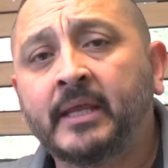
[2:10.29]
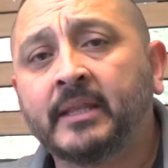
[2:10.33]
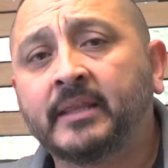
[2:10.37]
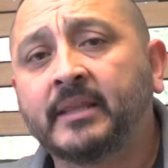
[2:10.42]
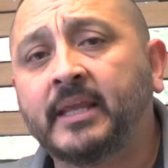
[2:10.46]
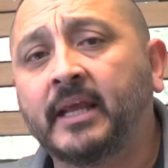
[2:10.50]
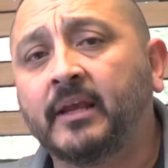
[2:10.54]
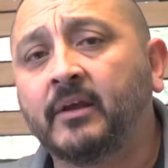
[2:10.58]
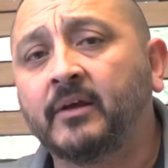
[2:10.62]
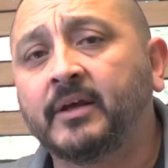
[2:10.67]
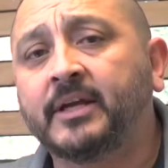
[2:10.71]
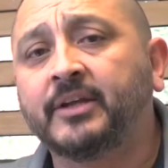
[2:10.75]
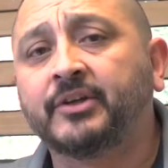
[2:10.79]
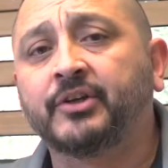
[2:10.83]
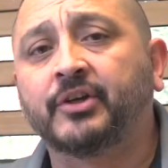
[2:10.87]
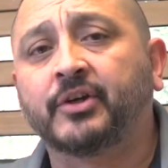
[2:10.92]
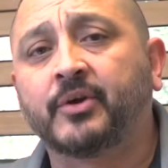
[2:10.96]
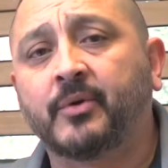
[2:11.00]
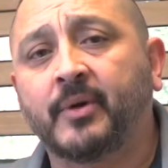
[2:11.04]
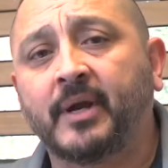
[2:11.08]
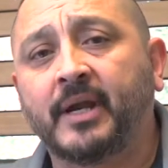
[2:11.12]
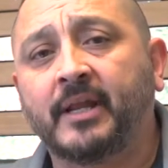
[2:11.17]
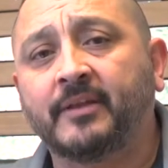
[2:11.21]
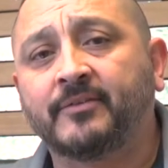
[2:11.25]
They look at your
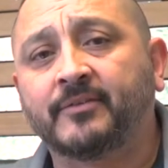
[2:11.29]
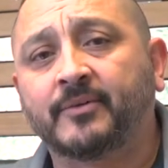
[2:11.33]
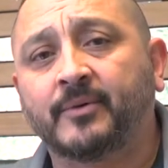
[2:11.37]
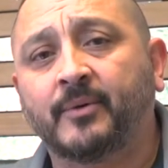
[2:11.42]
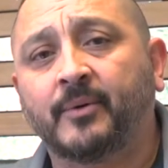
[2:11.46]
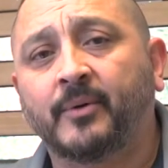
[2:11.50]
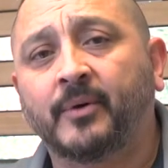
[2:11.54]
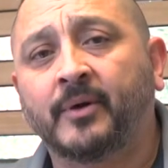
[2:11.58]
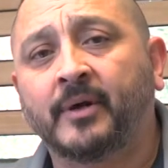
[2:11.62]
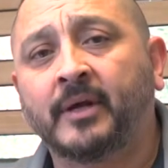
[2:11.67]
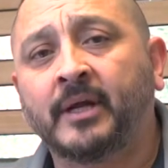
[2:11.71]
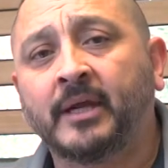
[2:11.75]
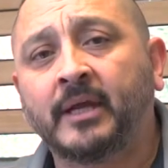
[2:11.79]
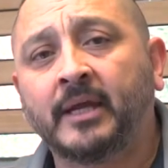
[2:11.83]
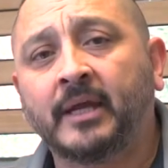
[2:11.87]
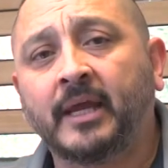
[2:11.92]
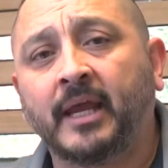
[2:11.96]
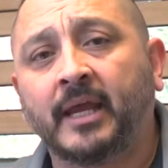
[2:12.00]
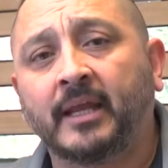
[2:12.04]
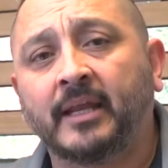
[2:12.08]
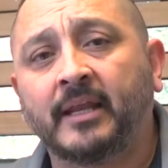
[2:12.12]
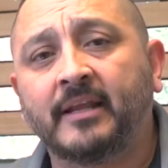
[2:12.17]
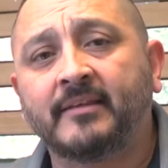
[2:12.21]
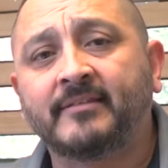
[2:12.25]
credit score,
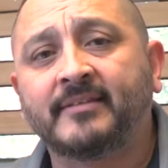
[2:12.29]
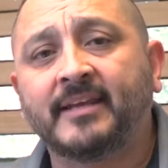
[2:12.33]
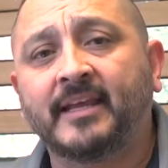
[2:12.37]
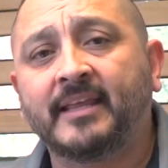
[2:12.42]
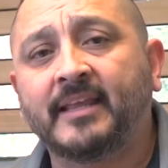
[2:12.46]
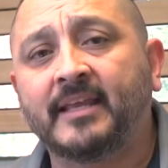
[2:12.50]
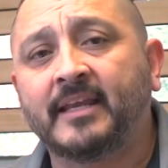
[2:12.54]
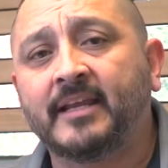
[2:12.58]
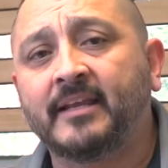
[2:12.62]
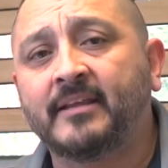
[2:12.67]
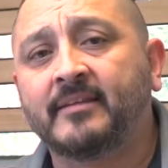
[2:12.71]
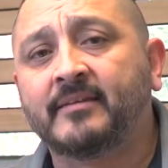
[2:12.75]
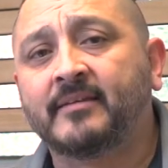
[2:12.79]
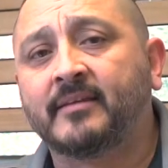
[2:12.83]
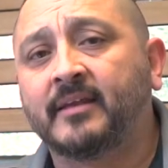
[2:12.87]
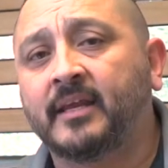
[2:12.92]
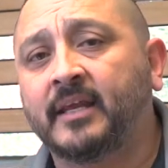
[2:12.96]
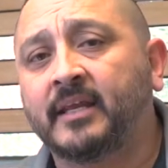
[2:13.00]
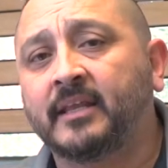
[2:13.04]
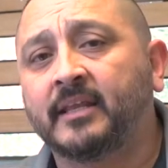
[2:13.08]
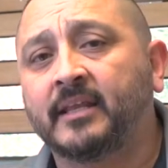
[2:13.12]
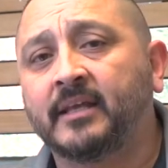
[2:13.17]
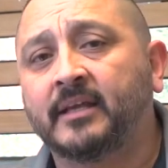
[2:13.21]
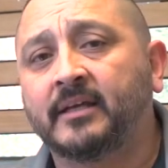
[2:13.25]
and let's say that it's
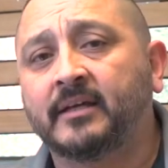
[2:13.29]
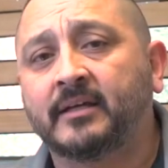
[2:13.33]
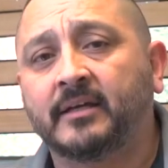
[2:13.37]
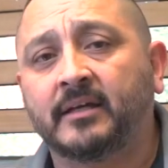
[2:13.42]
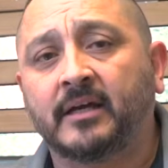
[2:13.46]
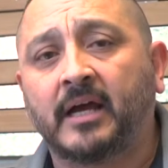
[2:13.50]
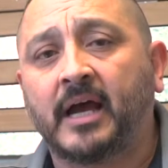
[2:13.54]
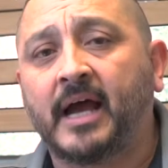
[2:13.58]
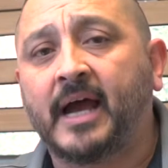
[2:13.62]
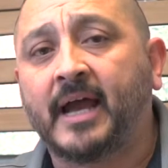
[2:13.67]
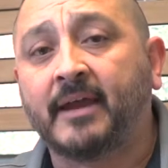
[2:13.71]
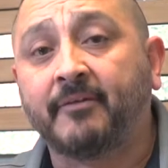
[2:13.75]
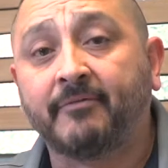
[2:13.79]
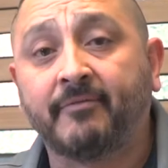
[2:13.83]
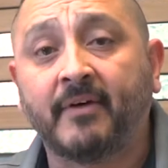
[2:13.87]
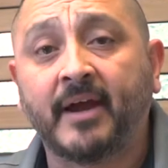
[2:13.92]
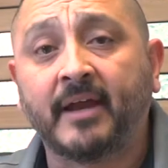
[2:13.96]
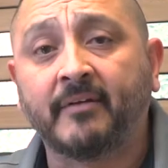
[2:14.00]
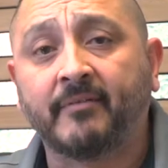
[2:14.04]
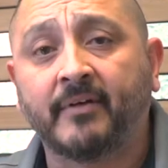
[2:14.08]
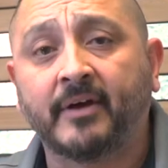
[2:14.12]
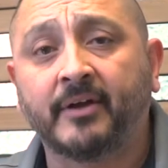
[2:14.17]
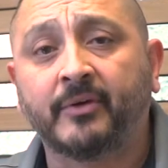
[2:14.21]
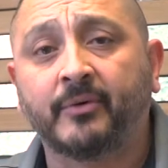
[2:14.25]
in the high
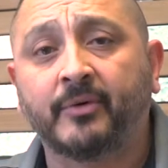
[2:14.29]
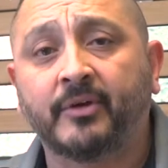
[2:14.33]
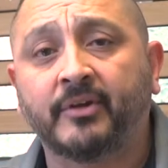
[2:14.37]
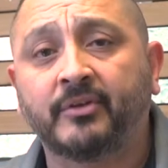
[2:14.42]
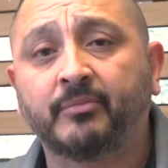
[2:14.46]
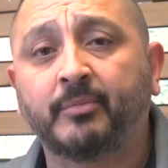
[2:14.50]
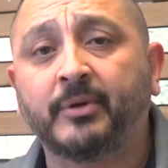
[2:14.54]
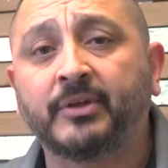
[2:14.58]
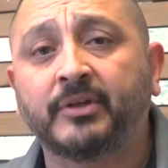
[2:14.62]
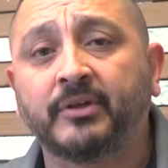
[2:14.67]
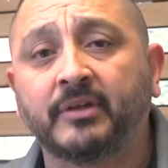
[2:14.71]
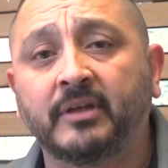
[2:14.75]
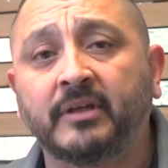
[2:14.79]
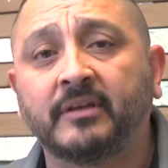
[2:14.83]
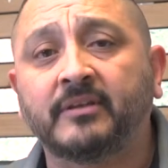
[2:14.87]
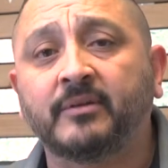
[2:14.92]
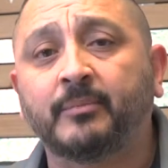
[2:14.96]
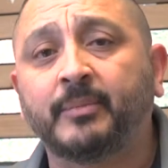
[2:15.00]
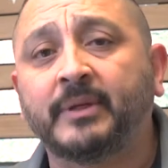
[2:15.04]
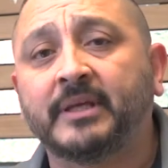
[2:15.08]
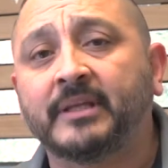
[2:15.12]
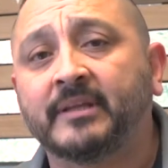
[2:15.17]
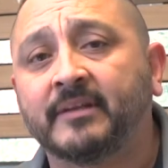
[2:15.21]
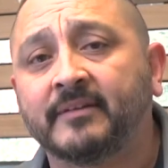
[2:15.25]
500s, but you need
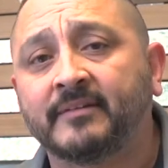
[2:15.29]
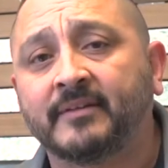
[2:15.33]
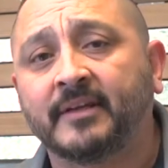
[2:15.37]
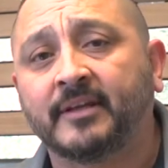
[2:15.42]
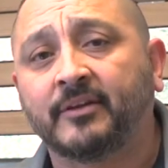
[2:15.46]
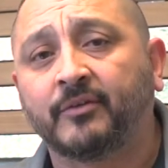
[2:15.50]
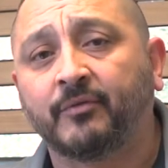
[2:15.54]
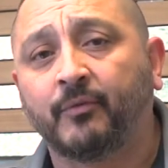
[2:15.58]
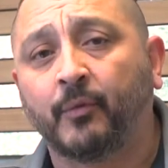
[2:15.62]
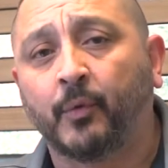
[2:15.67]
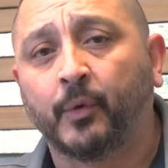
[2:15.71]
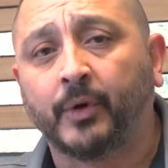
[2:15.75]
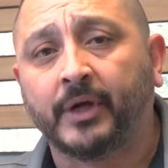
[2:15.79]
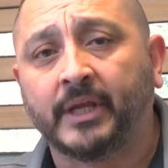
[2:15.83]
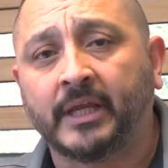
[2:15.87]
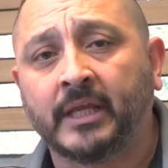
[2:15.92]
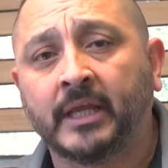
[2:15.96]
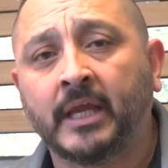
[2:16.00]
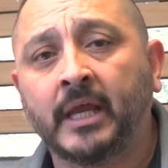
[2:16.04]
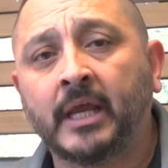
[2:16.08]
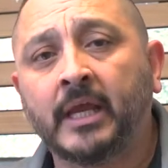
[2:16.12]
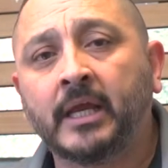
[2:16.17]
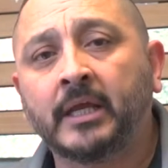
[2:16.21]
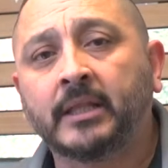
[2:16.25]
to be in the 640.
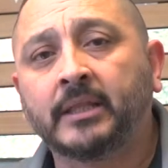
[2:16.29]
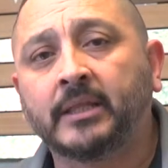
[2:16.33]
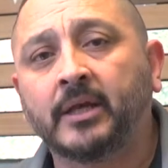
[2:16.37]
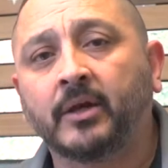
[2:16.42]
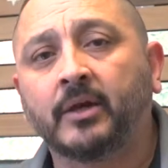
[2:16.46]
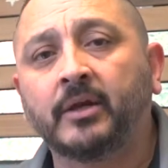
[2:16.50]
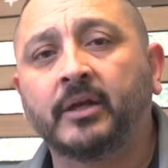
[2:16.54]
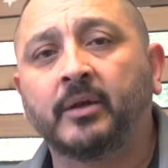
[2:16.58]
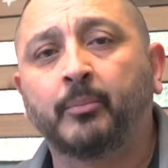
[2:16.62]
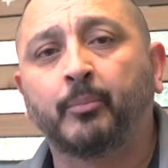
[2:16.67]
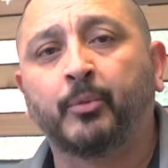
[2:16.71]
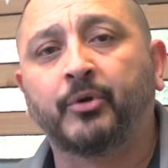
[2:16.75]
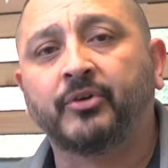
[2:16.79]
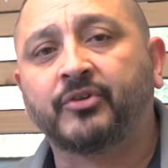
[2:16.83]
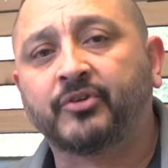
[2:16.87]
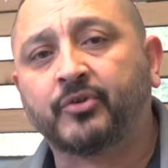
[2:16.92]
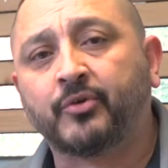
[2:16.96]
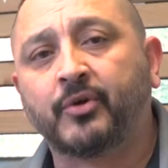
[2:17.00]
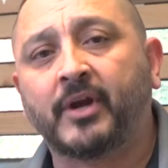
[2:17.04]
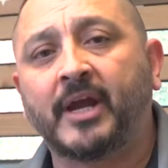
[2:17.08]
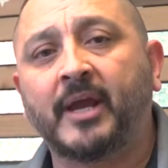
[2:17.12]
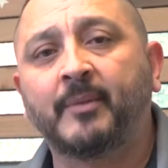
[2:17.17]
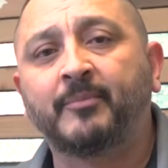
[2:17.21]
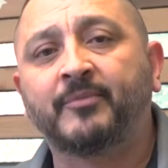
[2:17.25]
They're going to
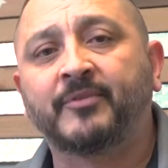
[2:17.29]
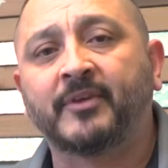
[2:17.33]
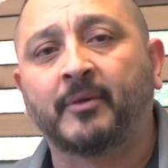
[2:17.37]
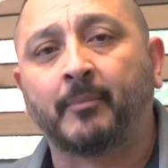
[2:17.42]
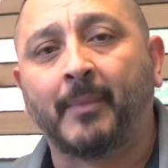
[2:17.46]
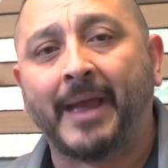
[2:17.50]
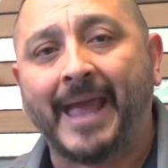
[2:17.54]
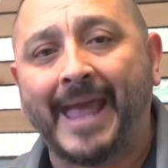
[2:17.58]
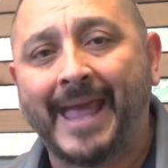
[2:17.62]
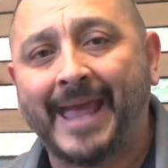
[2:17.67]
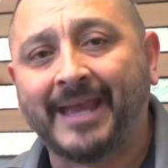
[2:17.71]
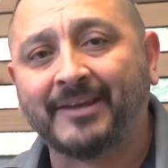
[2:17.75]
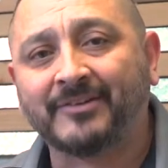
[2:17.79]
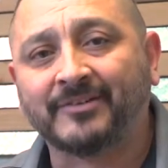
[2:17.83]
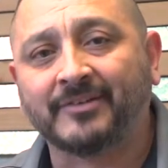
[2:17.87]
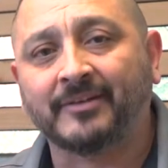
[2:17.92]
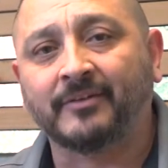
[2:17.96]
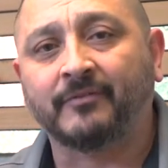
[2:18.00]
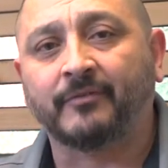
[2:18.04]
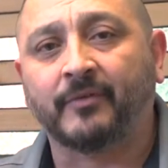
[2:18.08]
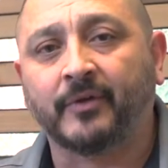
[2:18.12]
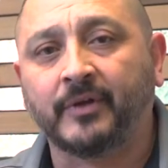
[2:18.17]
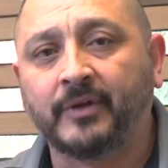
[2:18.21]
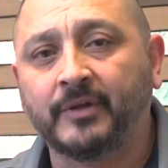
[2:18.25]
prescribe some
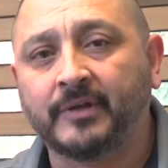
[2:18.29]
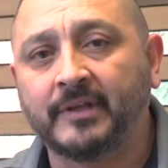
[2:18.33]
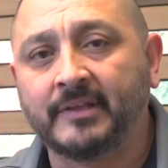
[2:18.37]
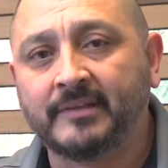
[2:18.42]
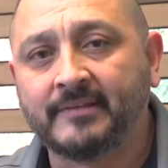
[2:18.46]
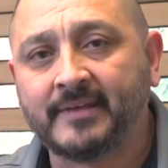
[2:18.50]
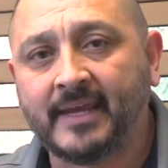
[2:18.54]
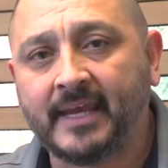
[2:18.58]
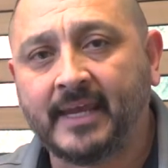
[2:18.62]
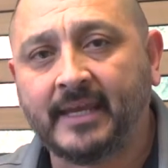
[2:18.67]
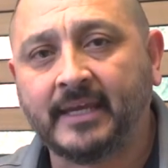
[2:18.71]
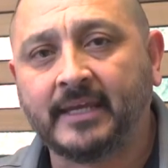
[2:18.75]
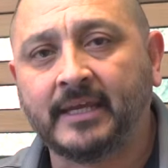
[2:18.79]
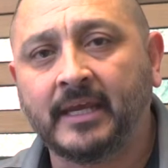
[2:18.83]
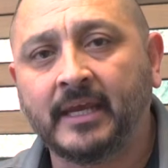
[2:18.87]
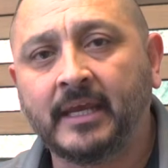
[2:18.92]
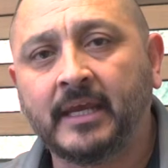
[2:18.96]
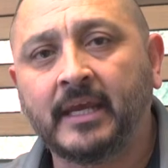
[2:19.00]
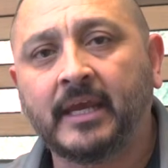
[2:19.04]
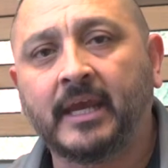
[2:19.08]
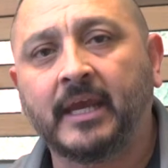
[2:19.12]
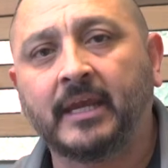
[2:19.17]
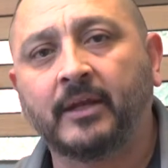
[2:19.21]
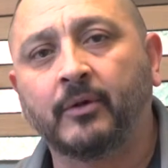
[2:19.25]
action for you to take
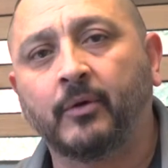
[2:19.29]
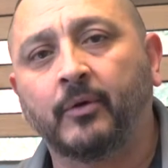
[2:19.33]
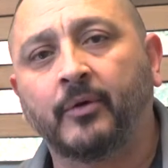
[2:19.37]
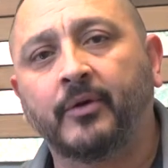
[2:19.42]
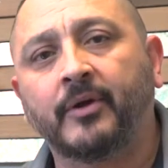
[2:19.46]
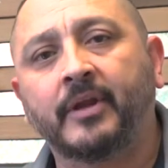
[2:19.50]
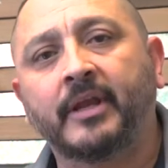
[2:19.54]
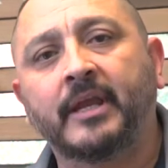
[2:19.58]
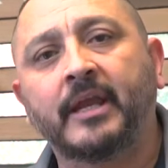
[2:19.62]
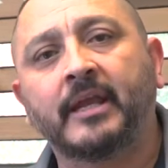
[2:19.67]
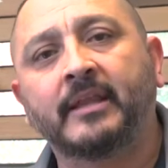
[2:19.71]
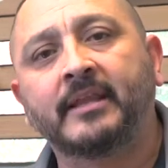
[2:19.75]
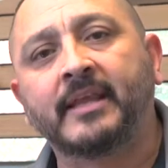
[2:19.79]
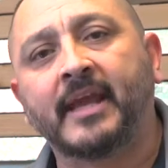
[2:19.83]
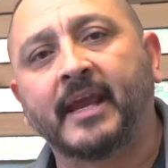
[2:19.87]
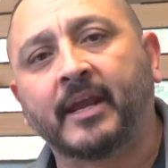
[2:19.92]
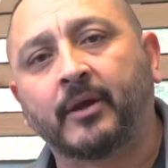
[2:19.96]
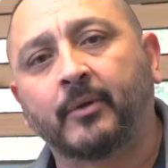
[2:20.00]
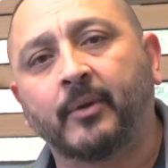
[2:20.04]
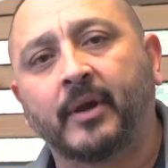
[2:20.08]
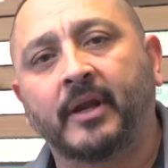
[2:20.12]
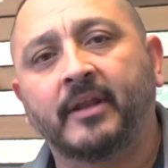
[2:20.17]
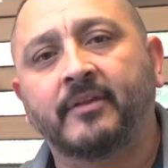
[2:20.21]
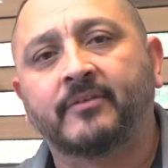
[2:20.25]
in order to get
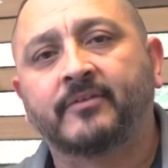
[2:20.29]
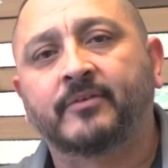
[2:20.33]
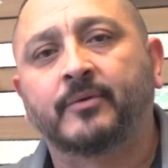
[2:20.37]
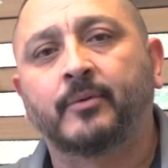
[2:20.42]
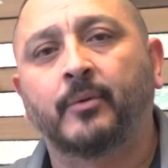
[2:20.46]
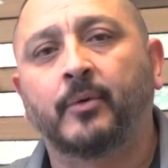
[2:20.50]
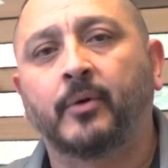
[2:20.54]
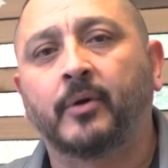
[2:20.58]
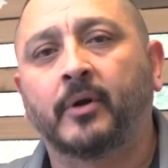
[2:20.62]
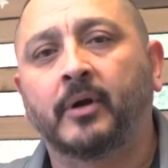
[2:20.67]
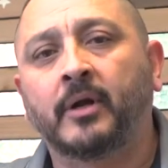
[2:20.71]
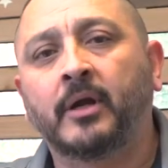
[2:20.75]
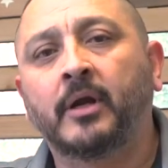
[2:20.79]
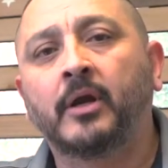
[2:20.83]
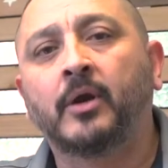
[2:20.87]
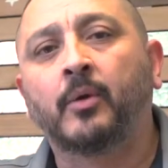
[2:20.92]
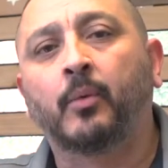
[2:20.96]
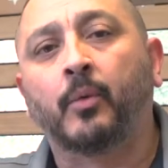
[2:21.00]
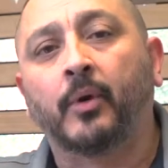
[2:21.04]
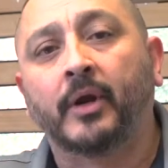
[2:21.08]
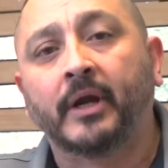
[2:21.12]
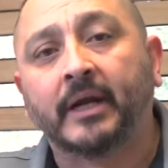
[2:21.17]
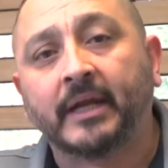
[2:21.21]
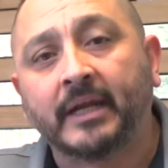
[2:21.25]
that credit score
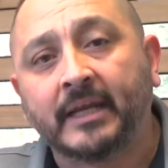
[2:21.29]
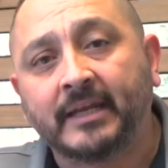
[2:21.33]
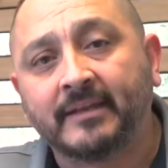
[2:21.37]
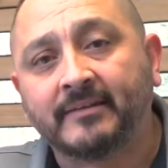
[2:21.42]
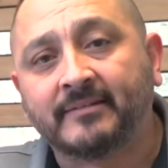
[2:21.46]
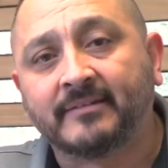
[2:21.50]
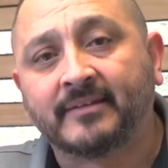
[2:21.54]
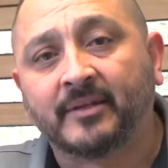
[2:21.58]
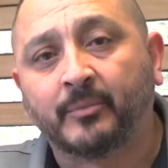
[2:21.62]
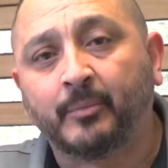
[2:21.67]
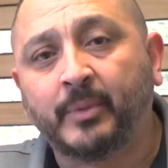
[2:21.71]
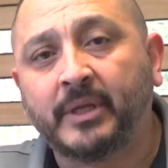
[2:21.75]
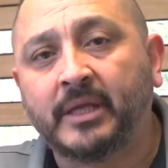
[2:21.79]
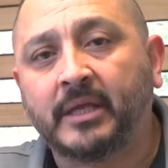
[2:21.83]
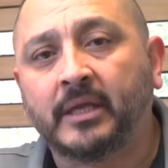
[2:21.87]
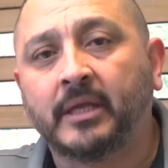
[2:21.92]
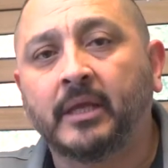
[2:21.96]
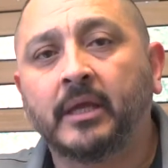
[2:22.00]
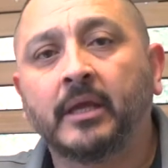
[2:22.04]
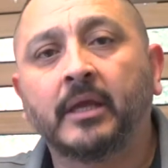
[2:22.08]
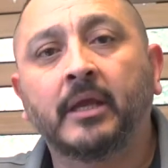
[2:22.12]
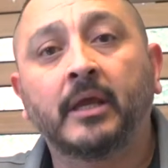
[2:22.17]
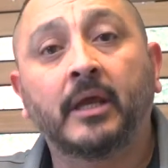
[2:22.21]
where it needs to be.